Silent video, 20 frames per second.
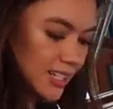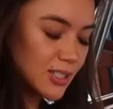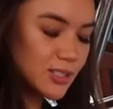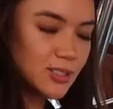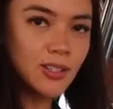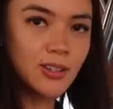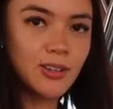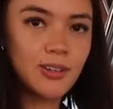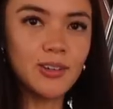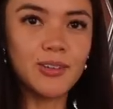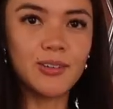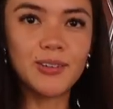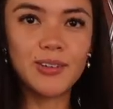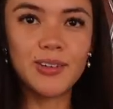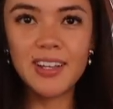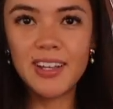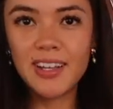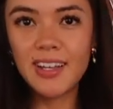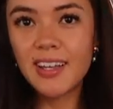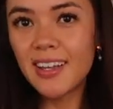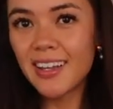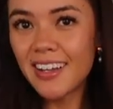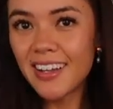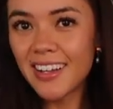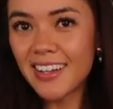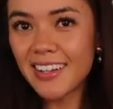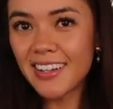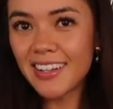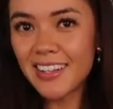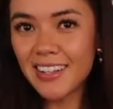So
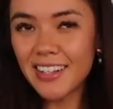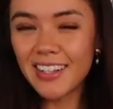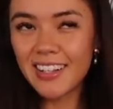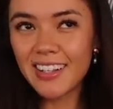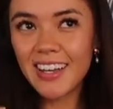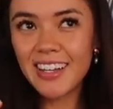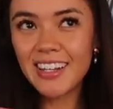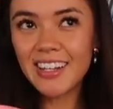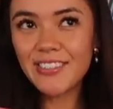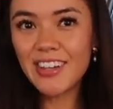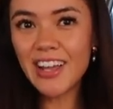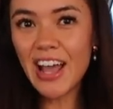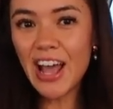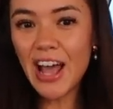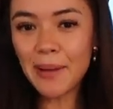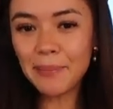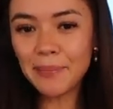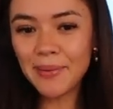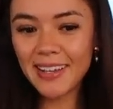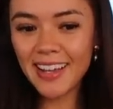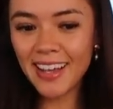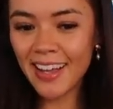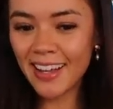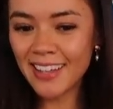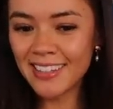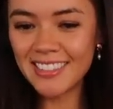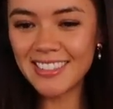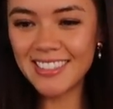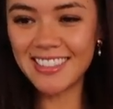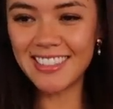kind of a happy
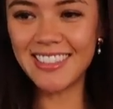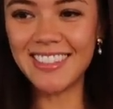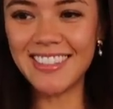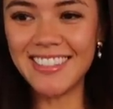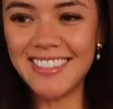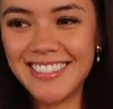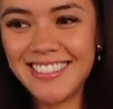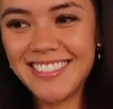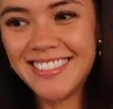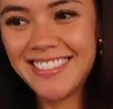accident.